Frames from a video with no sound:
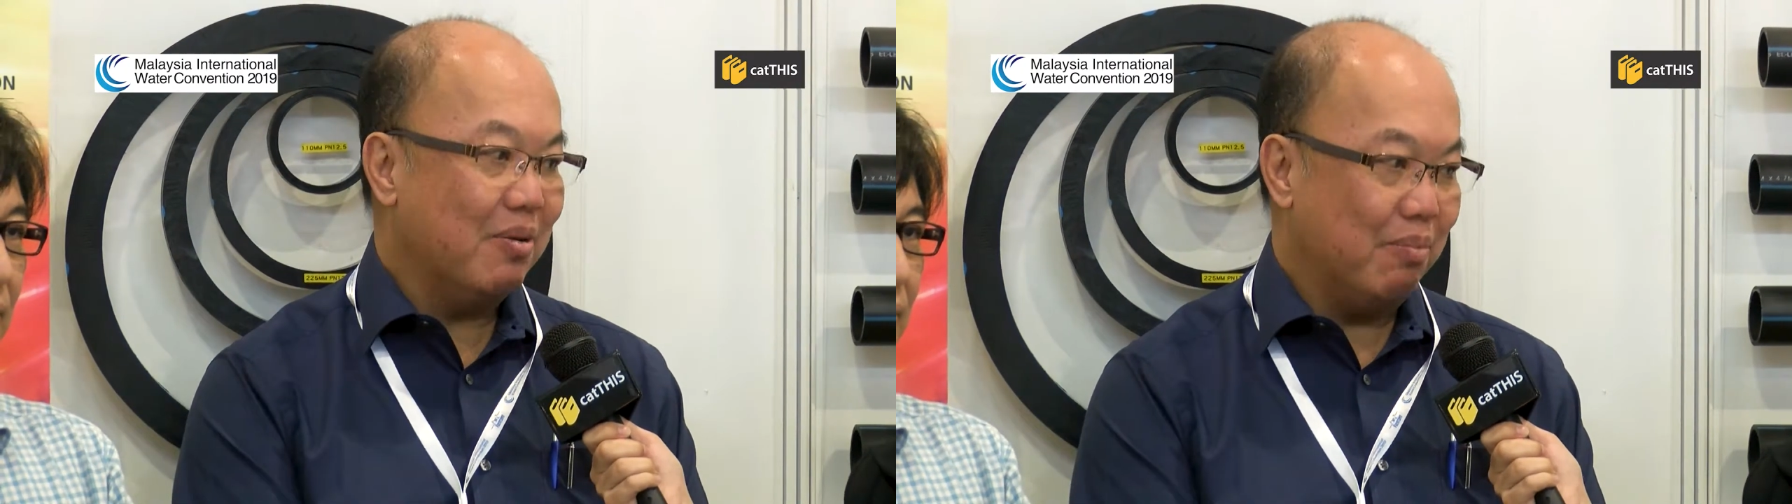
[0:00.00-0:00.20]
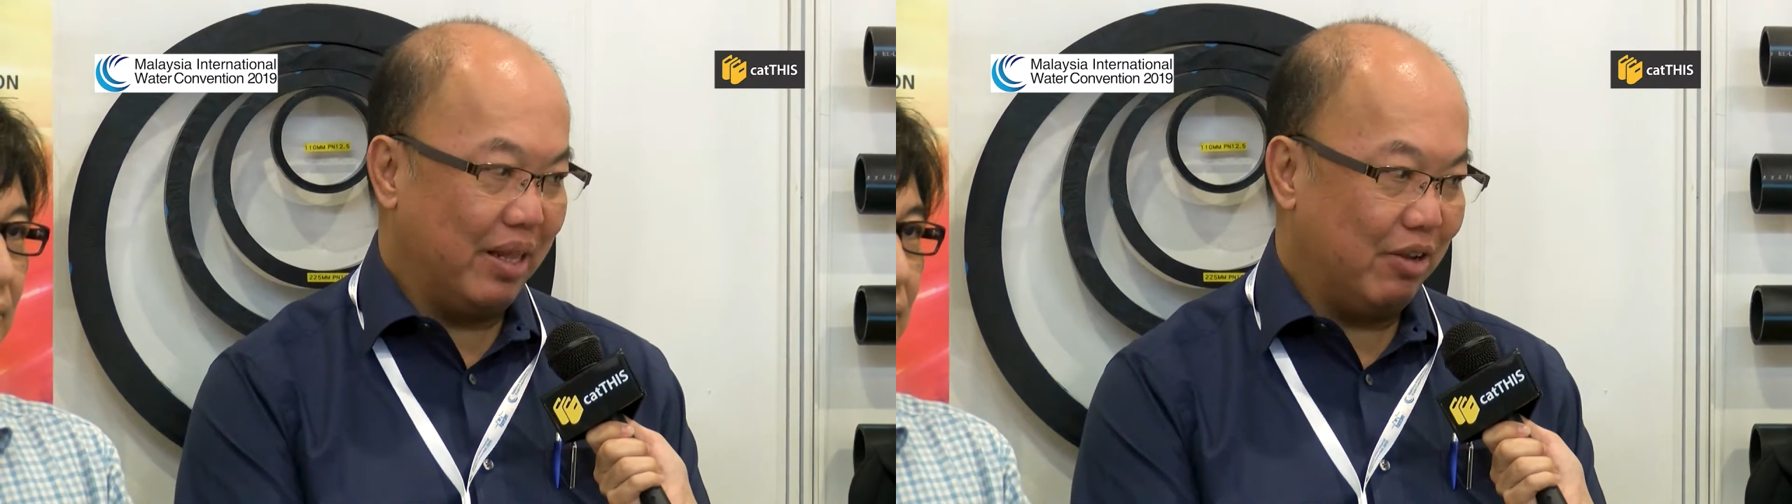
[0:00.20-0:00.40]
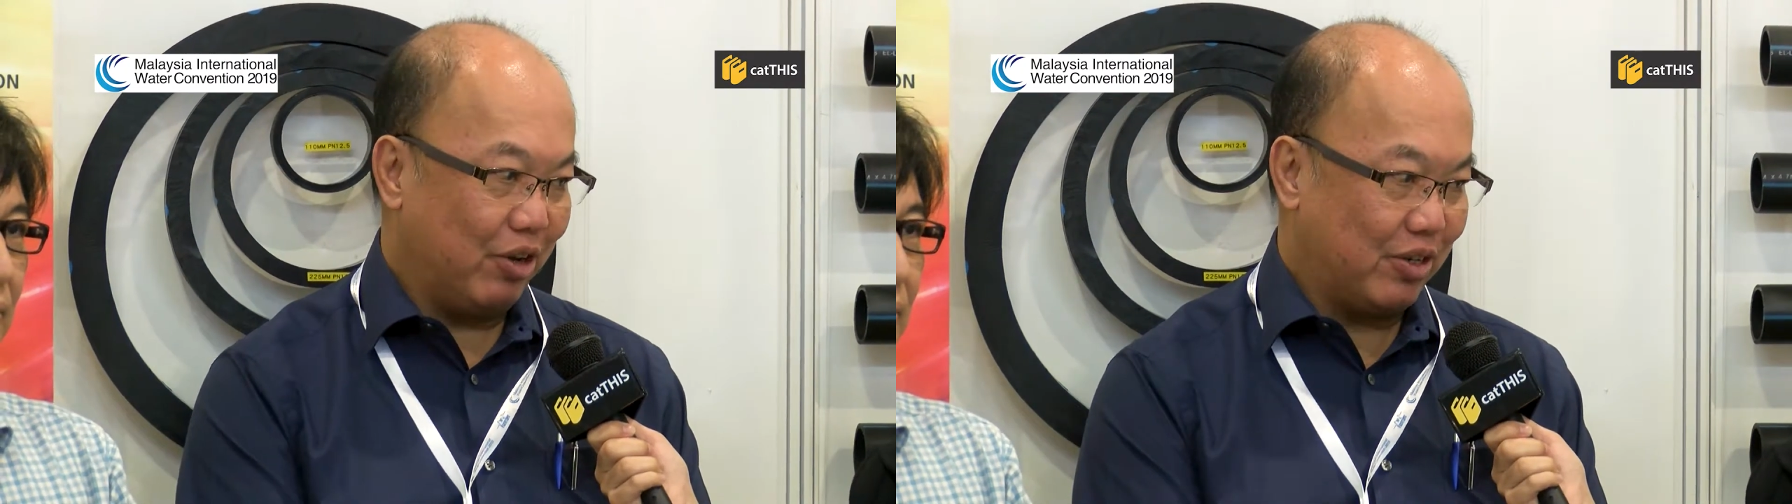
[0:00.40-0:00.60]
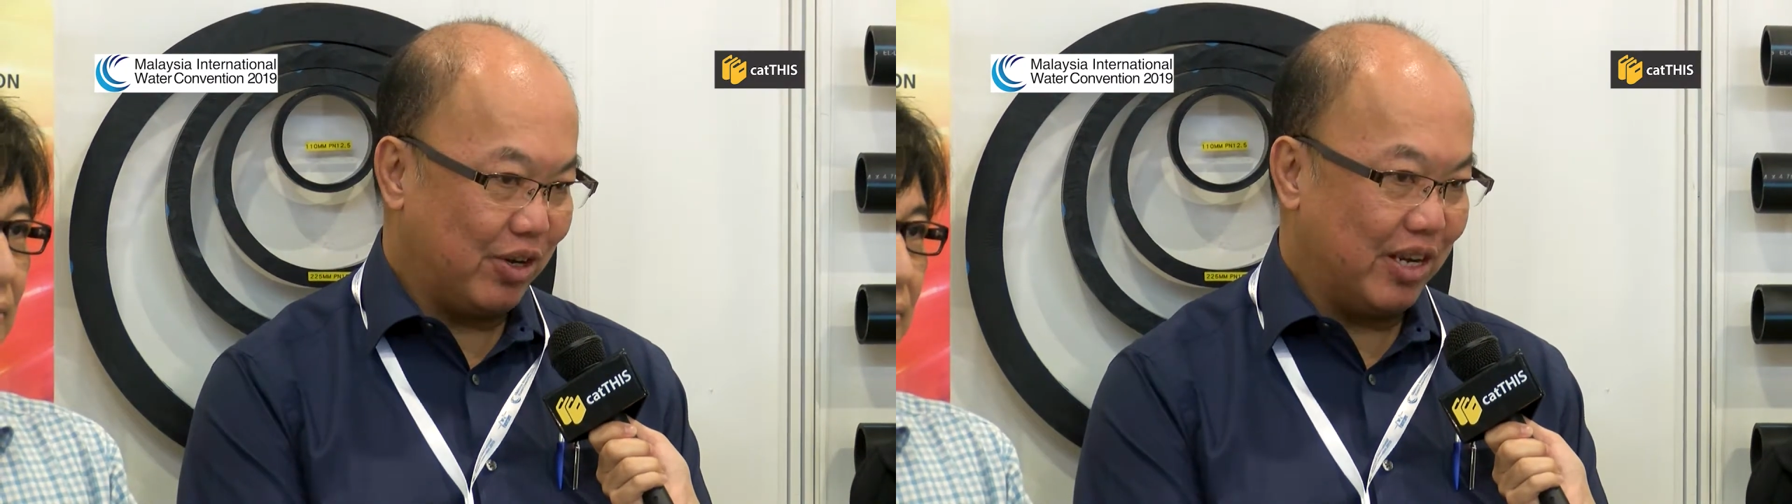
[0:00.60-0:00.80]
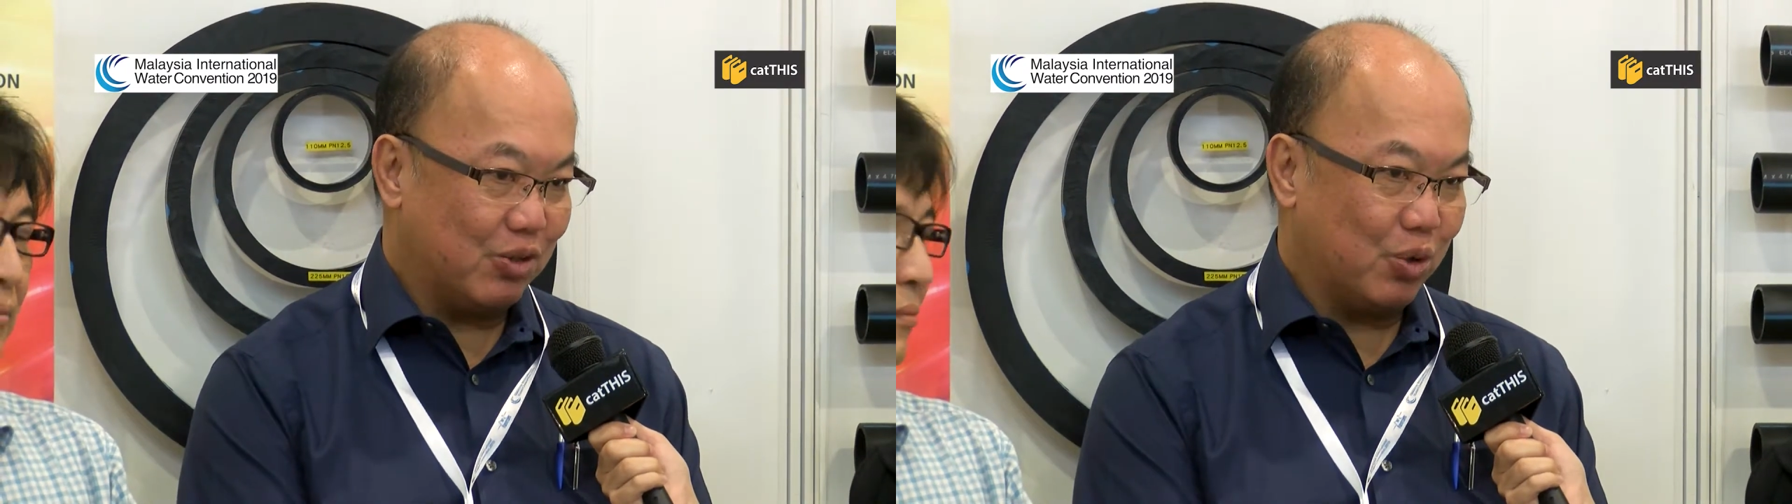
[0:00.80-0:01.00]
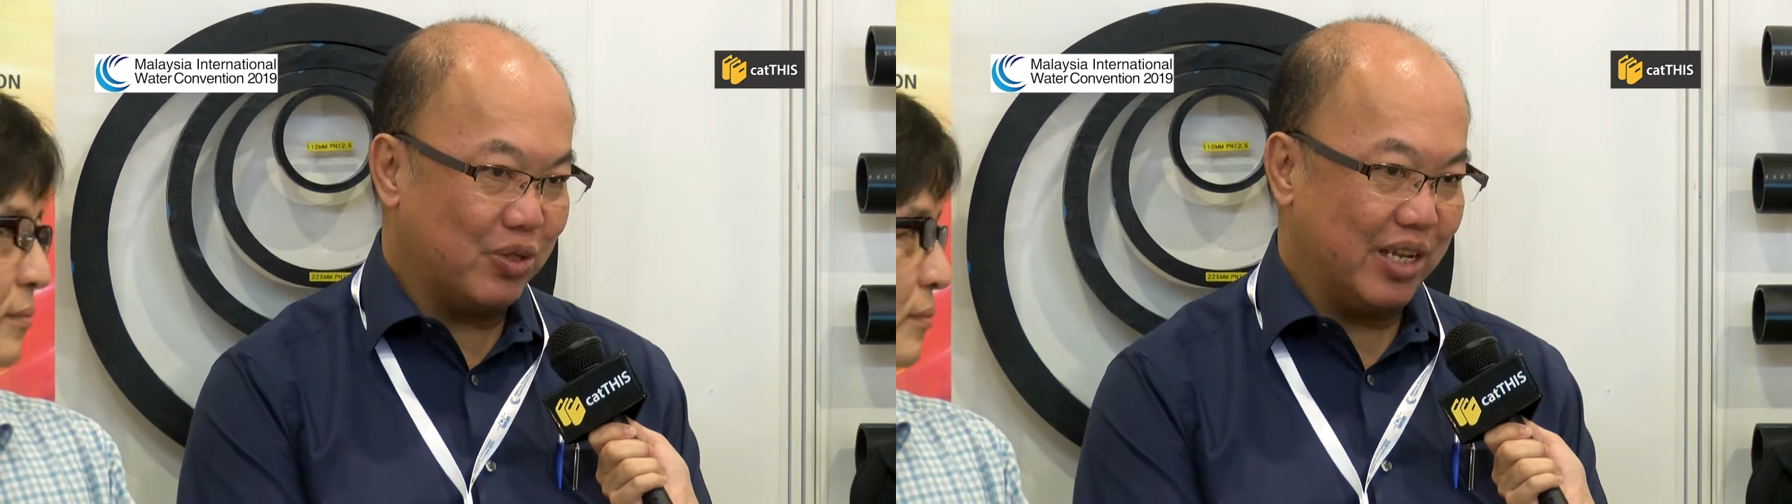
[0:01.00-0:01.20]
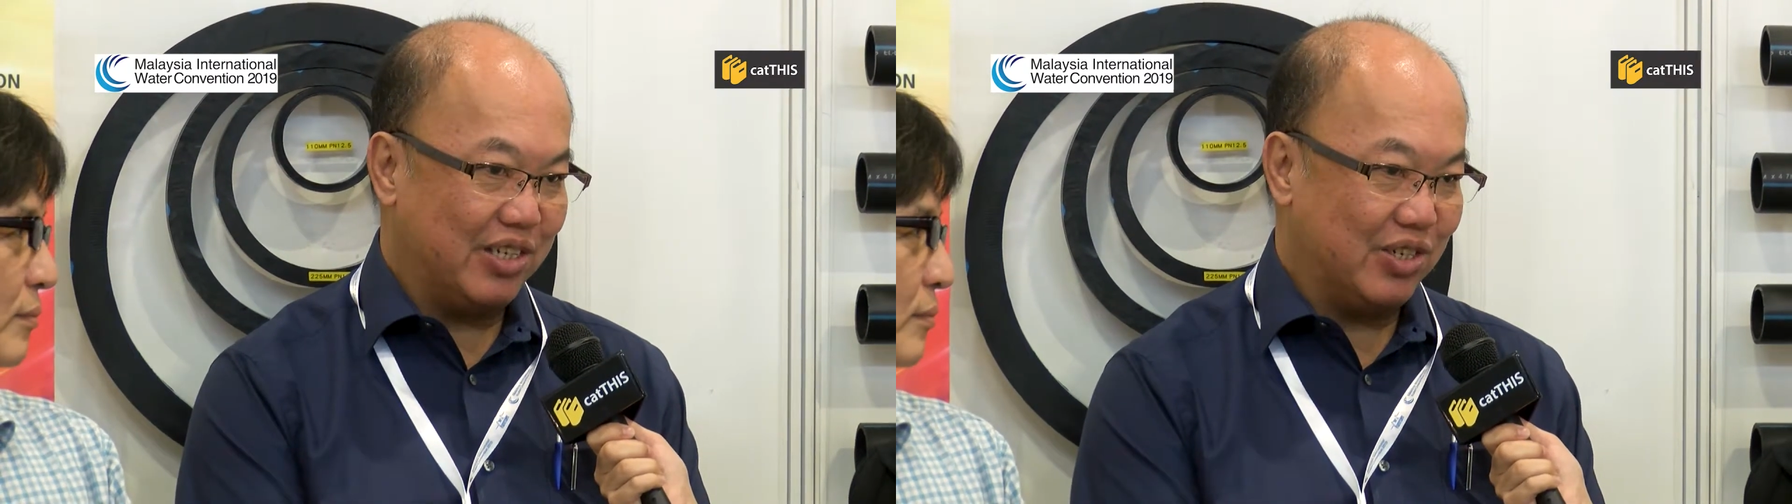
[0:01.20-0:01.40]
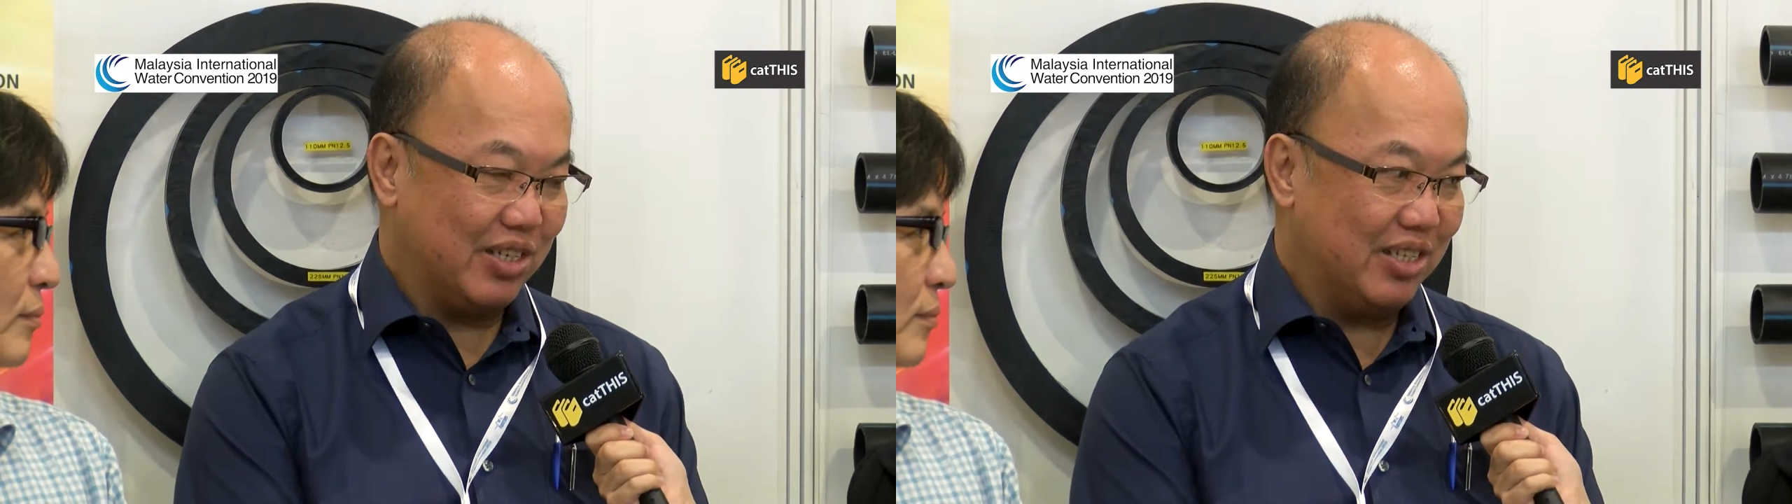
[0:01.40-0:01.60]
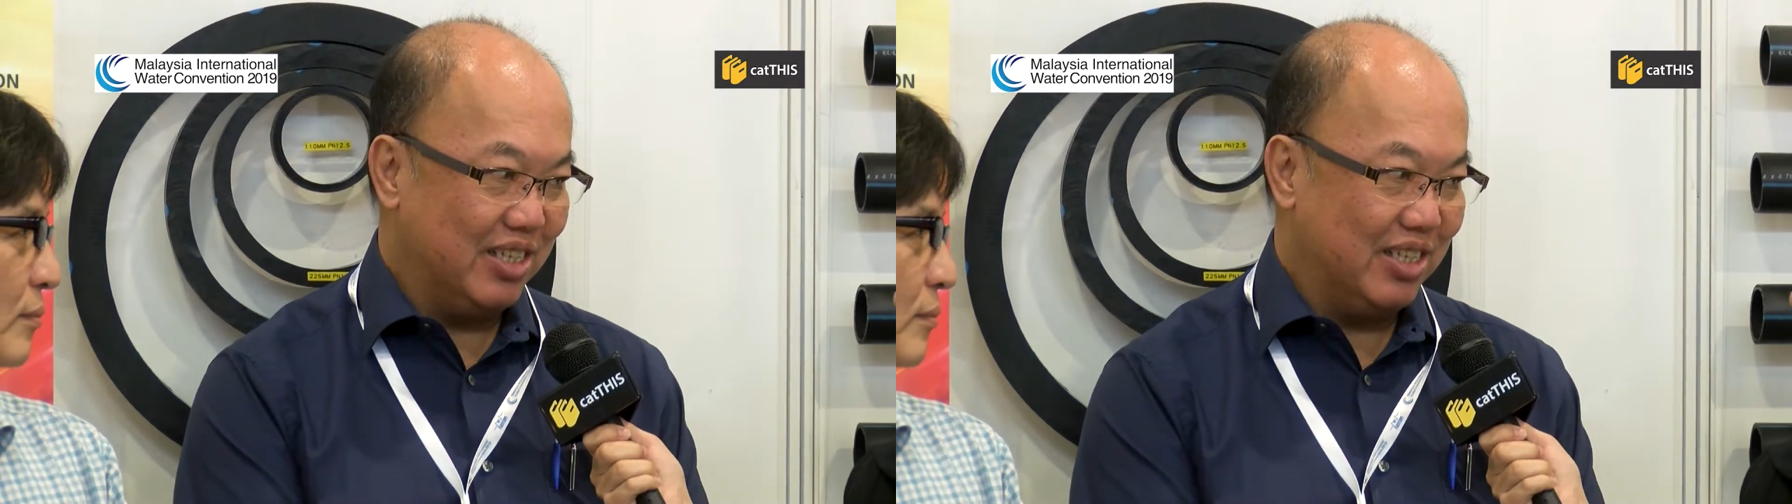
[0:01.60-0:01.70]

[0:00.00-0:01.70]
Manufacturing Association.